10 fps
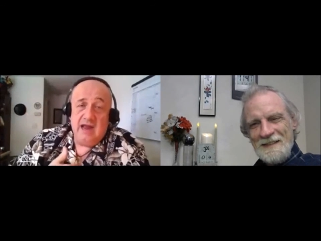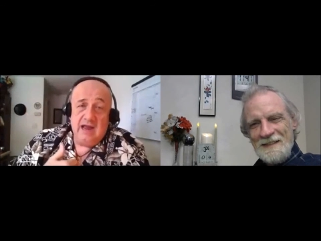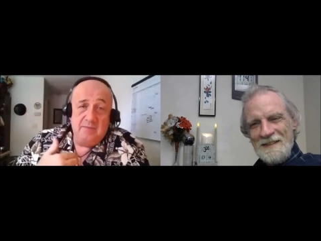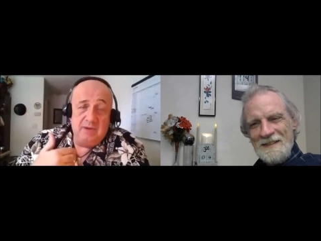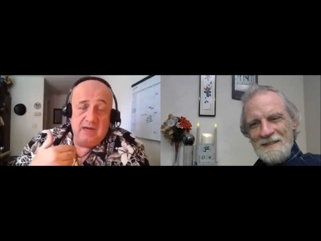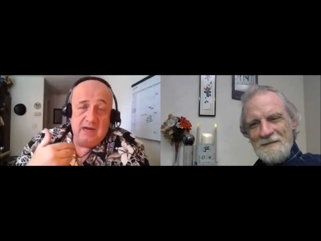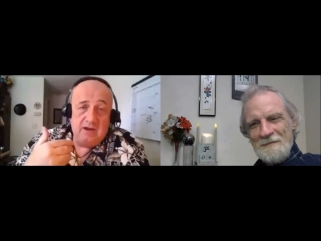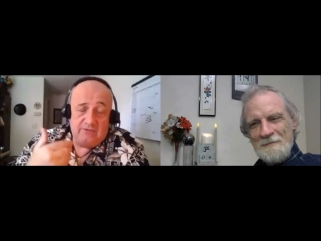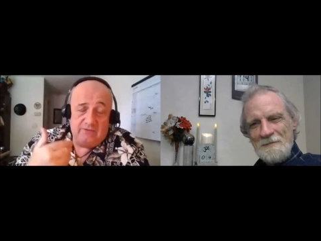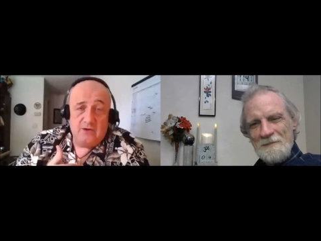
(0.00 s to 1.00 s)
Speaker 1: and begin
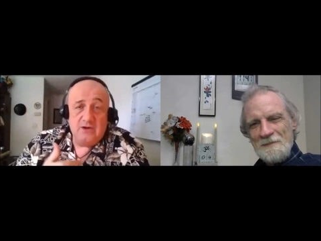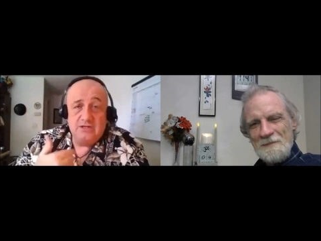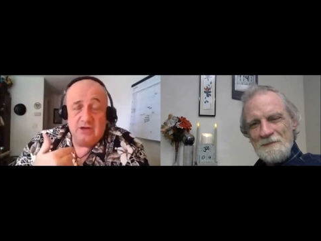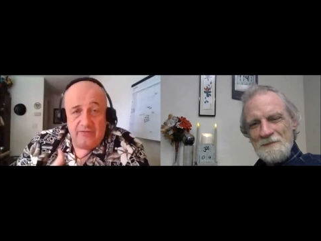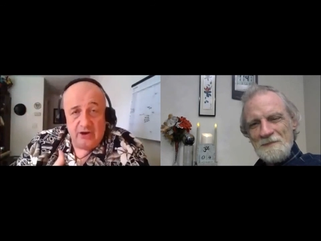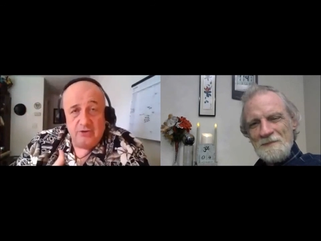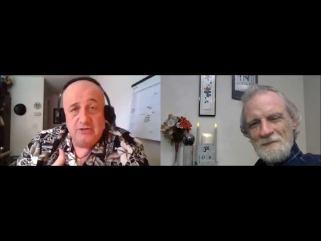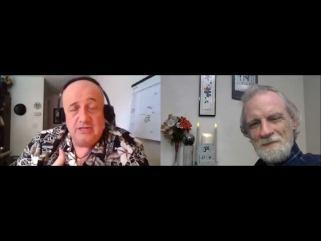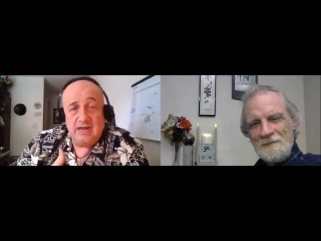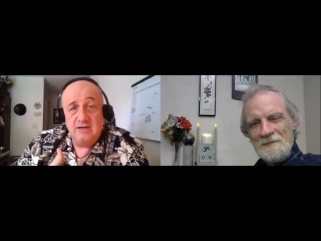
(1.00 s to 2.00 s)
to focus on
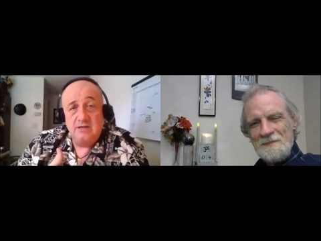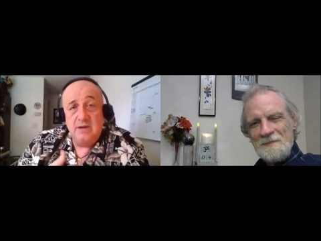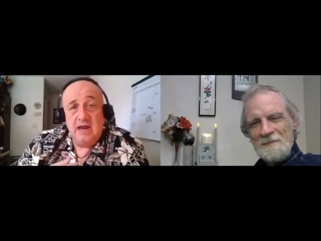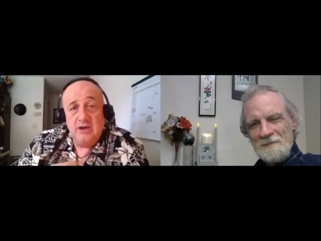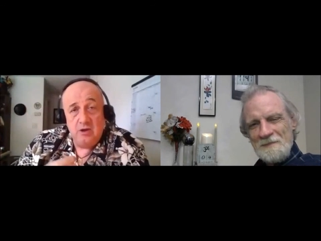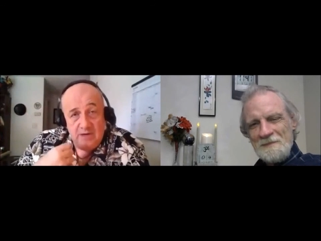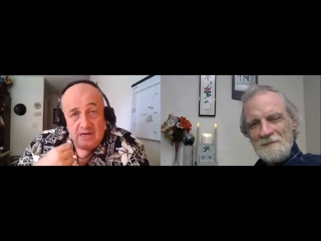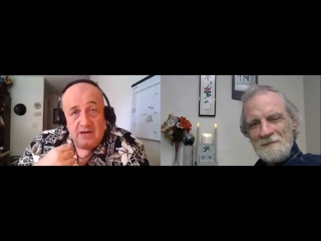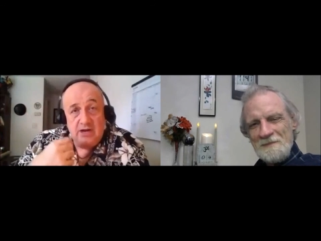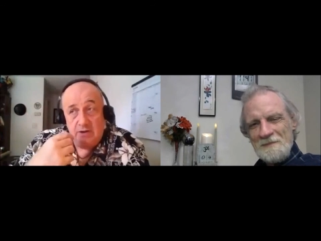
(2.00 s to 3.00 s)
those things, and you'll
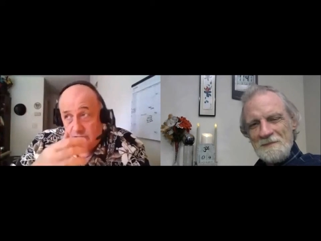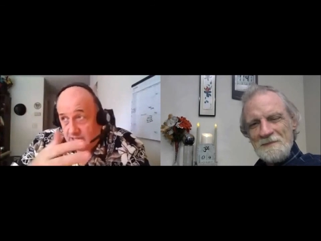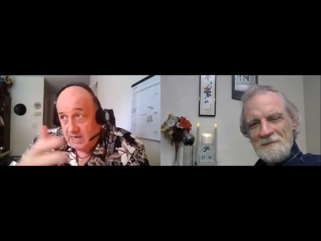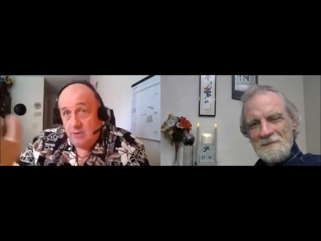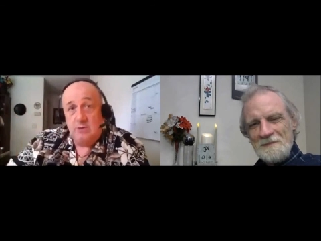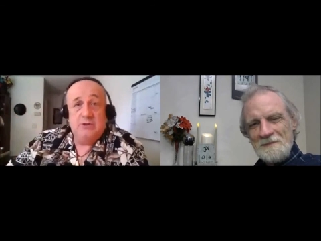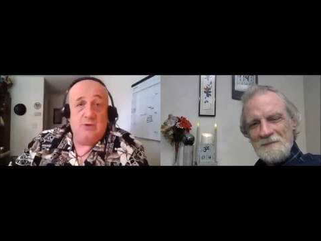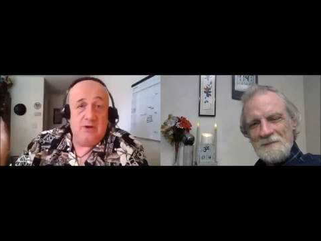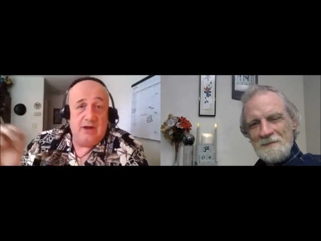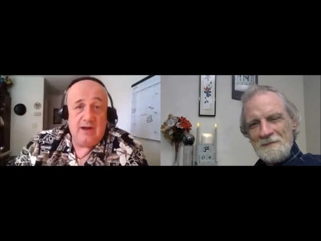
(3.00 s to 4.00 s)
begin to understand what's
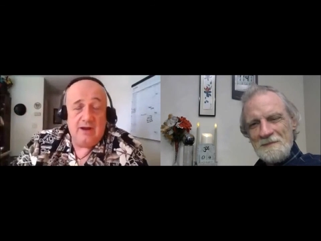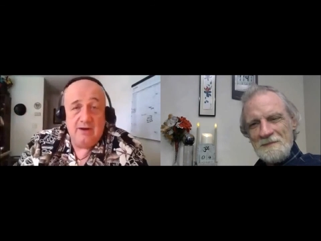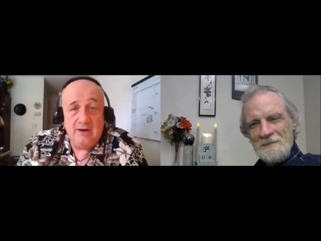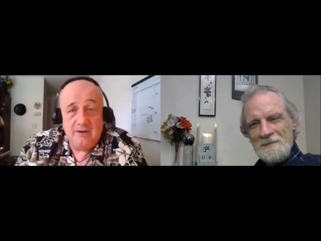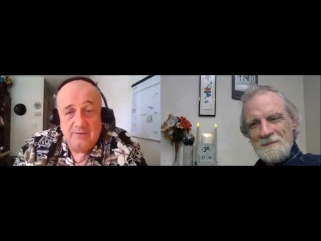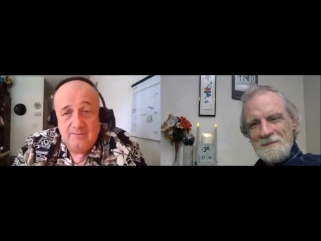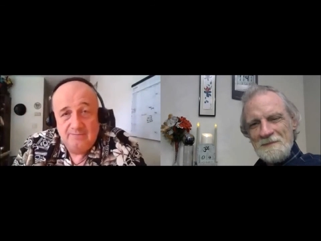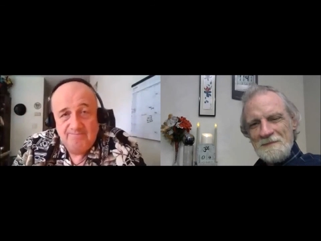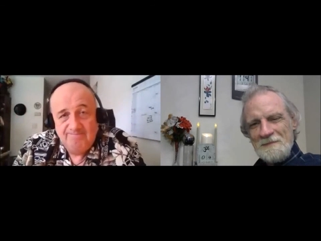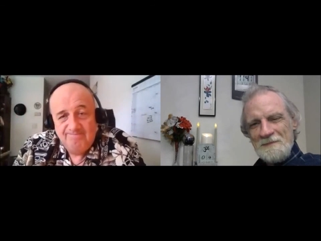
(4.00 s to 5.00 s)
going on out here.
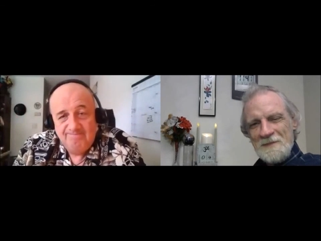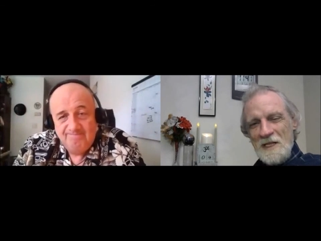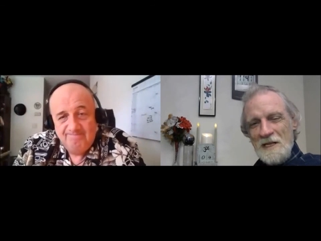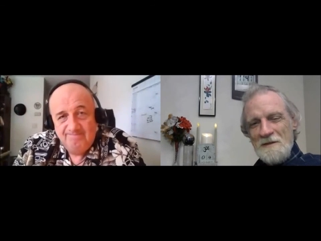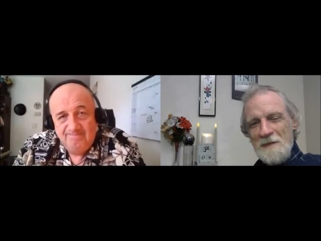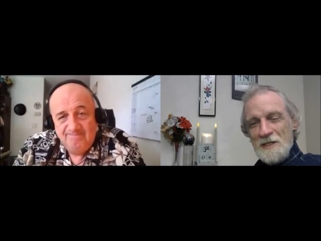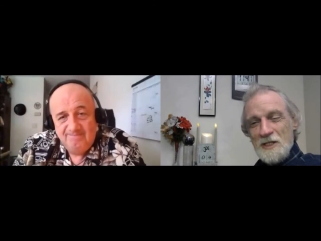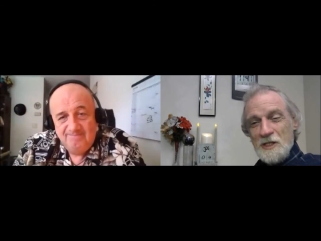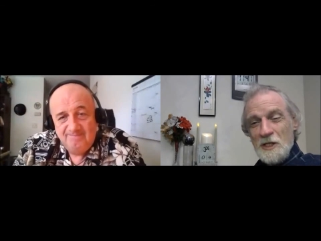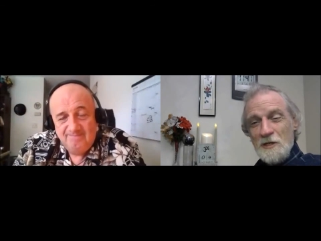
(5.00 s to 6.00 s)
Yeah,
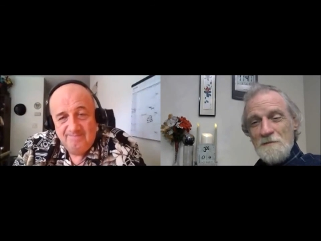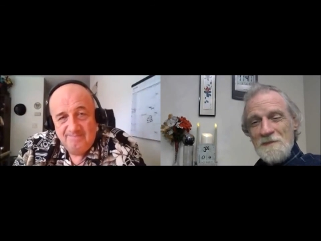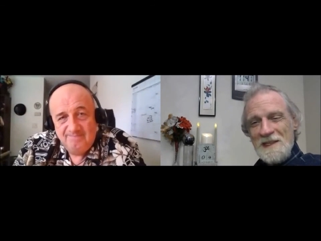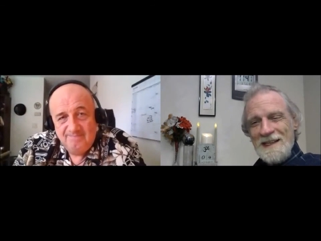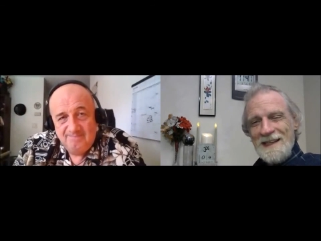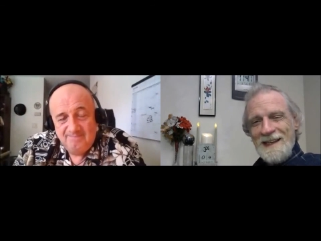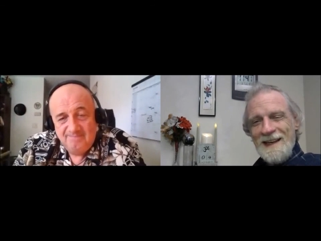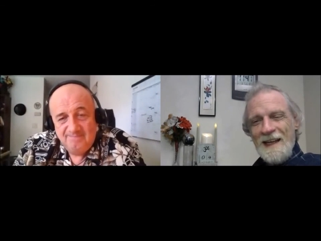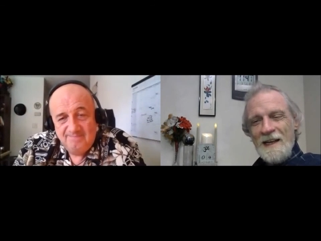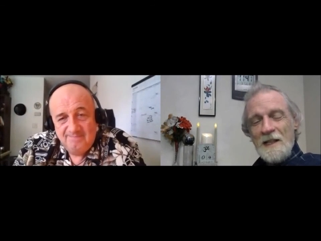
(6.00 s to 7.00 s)
Speaker 2: that's true.
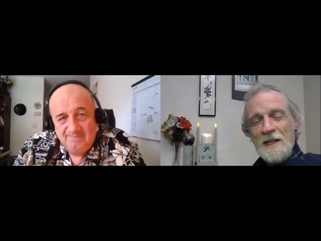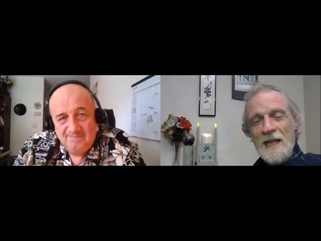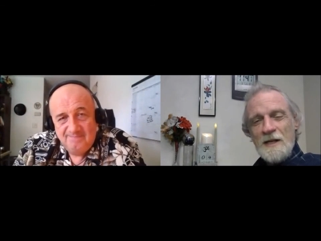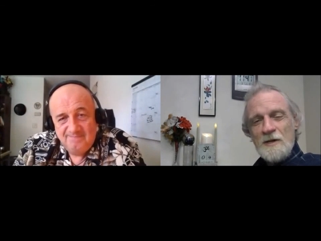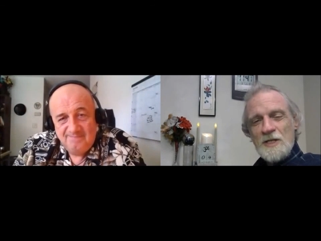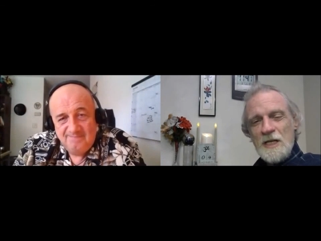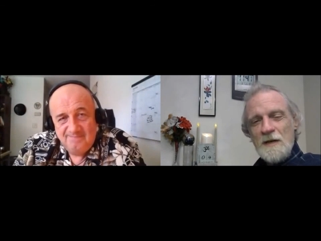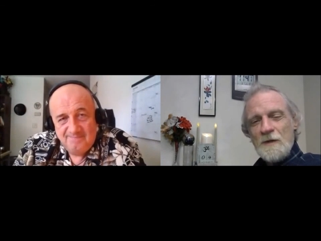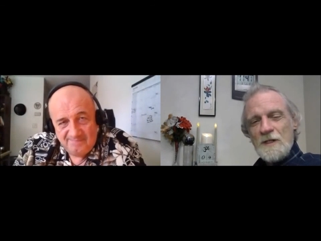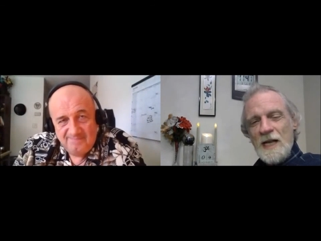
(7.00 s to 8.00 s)
And I thank you,
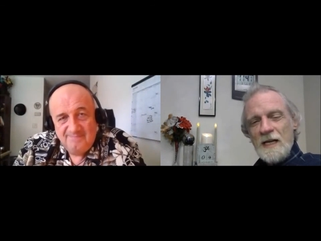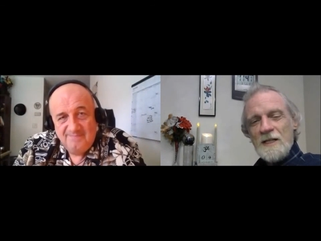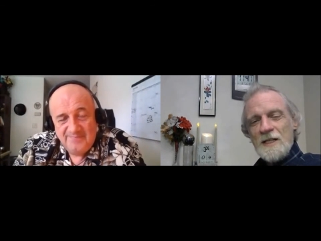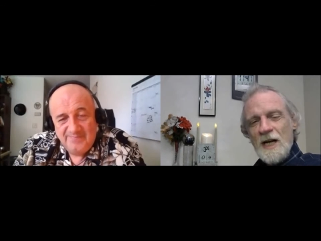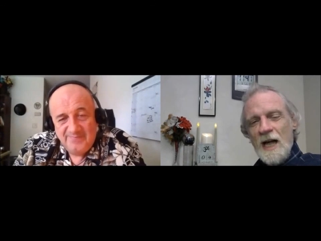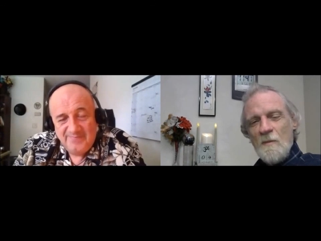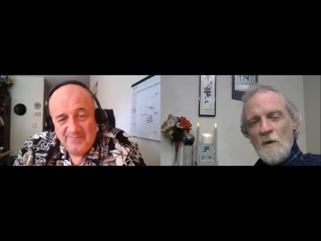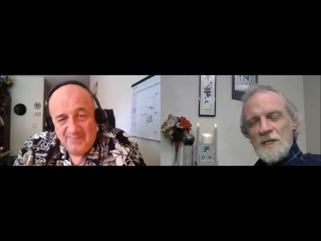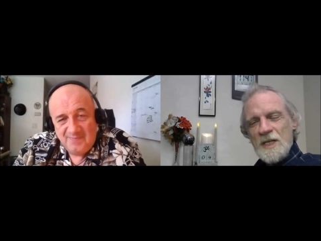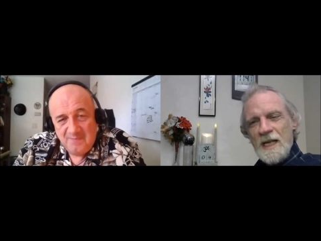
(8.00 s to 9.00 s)
Steve, for taking the time
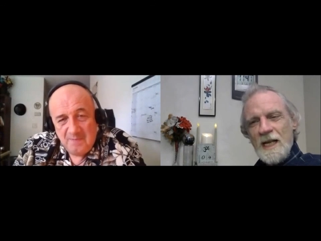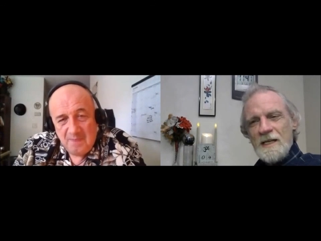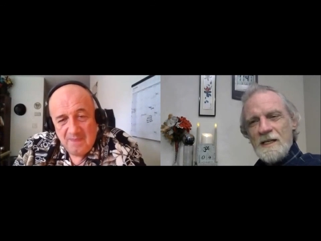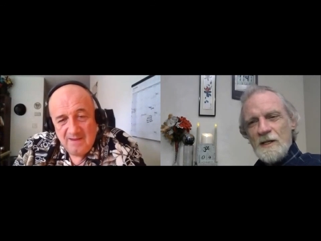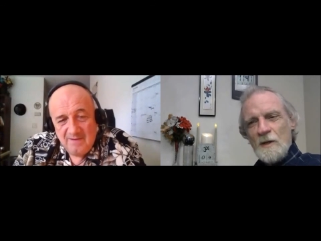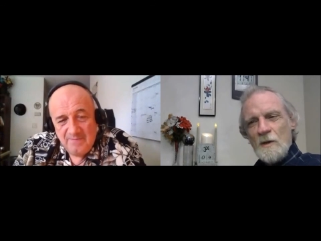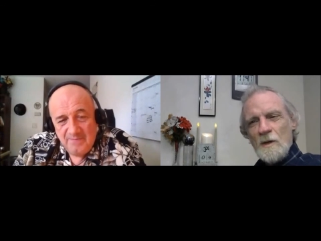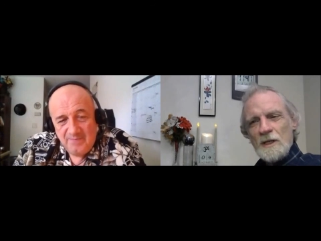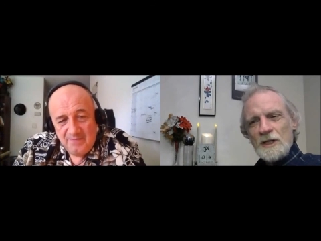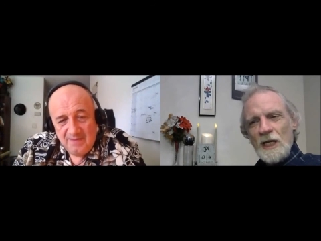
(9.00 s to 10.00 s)
once again
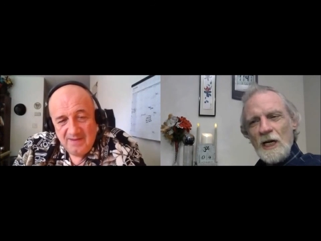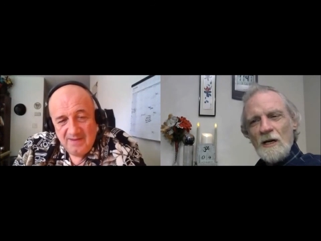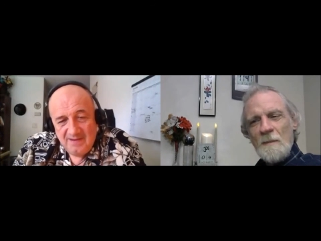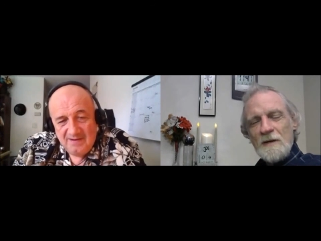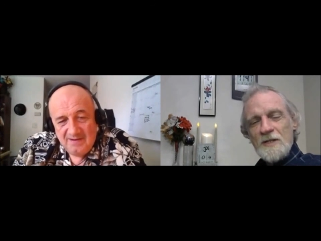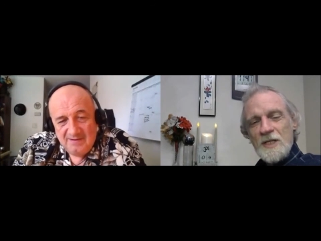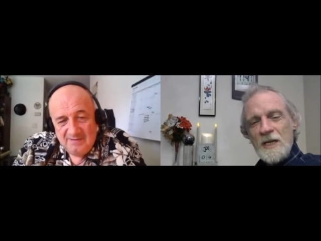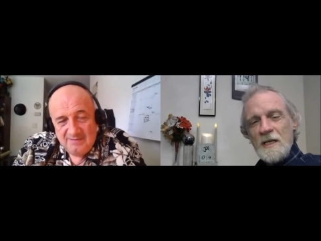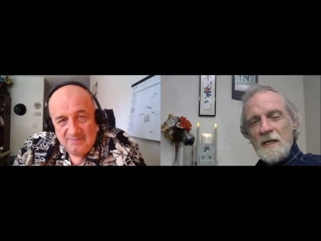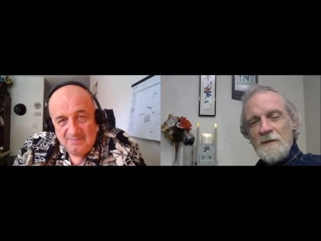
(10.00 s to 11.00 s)
to uh, share about seeing the